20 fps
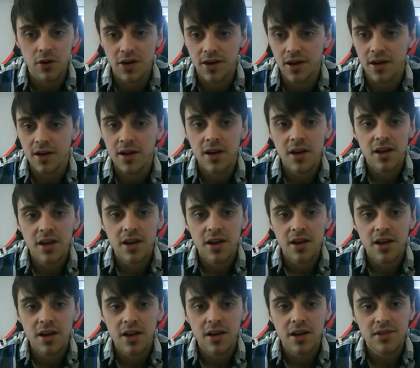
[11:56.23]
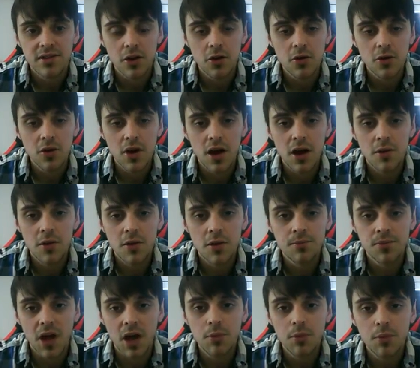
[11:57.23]
look at that. So
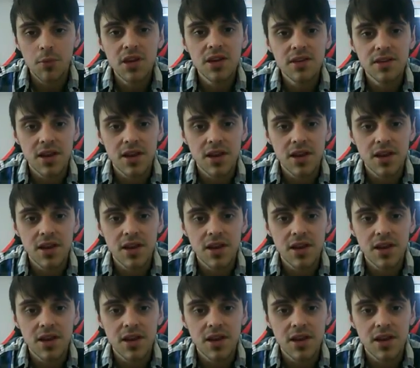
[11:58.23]
I'm in the